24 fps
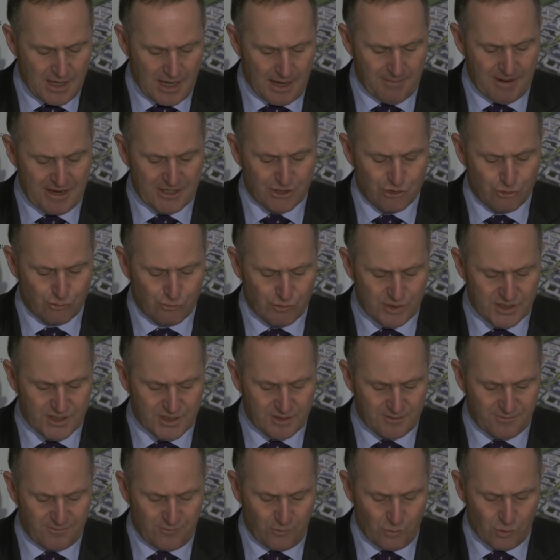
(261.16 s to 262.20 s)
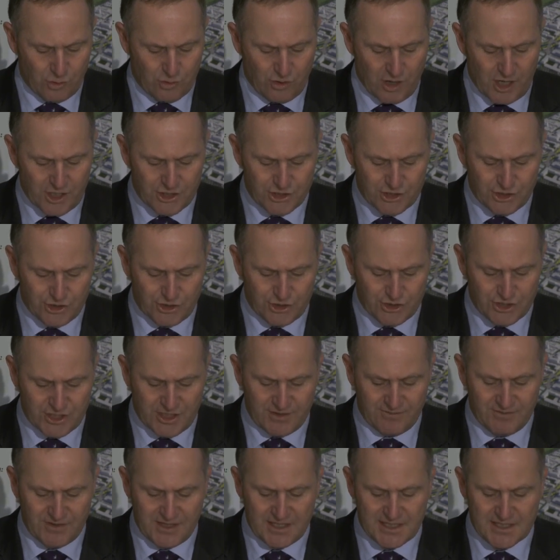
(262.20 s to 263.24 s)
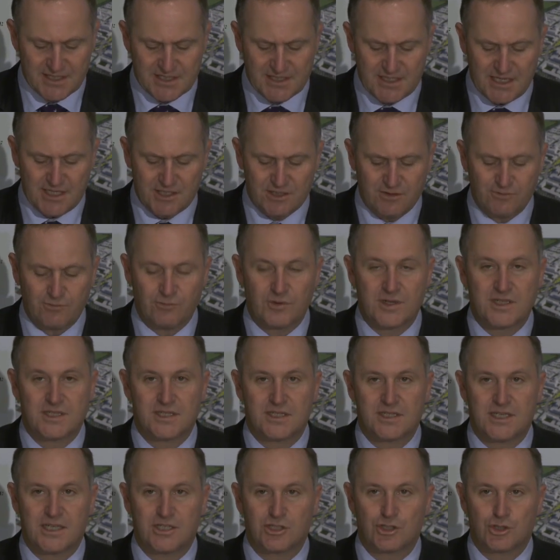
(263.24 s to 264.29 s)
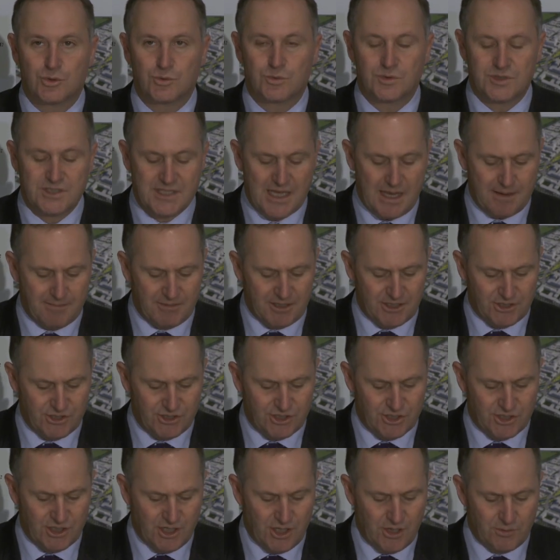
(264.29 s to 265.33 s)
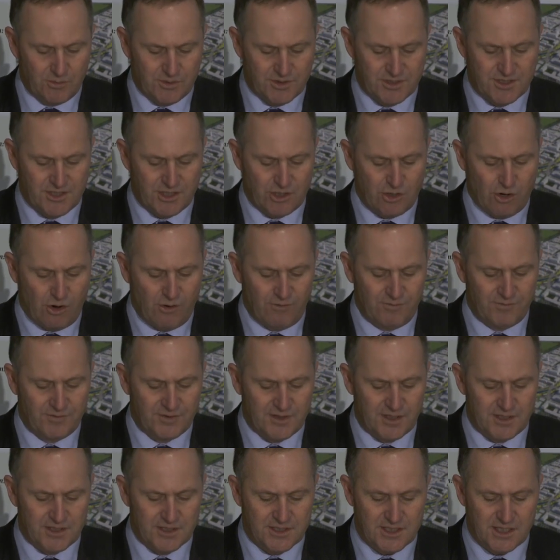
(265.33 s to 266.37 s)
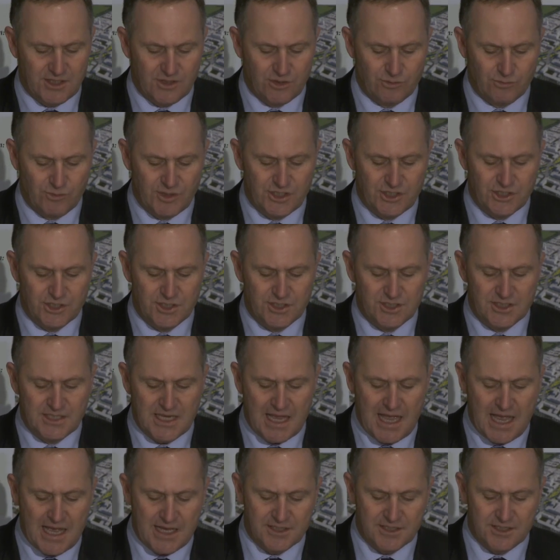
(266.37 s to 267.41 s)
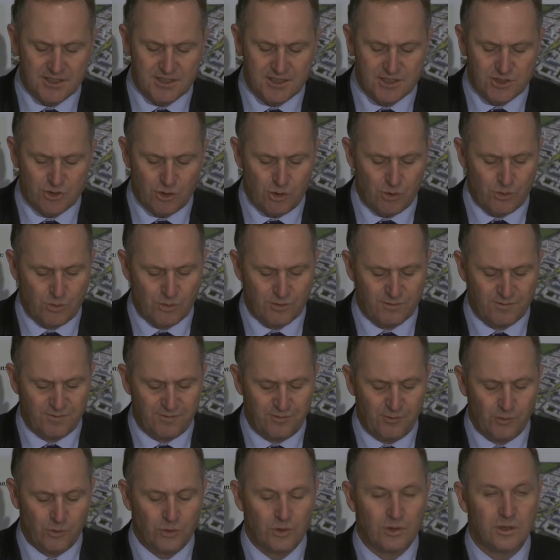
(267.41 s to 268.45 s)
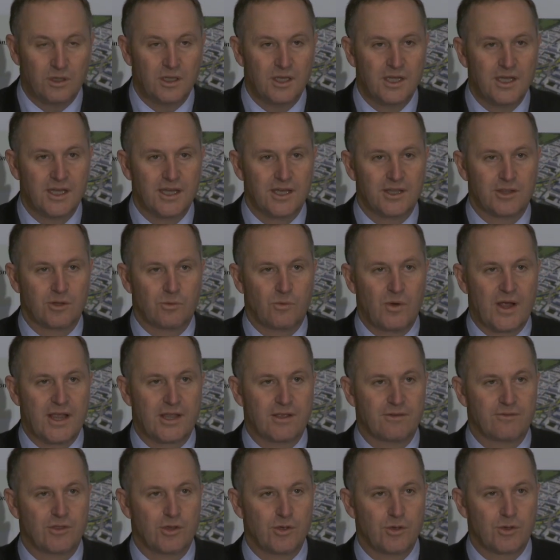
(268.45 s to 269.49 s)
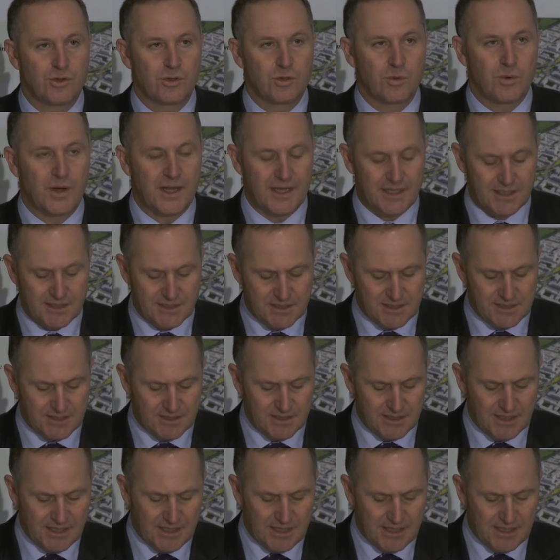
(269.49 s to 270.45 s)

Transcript: A major risk for Christchurch, given the extent of residential damage, was the confidence in the region's housing stock would fall in the wake of the earthquakes.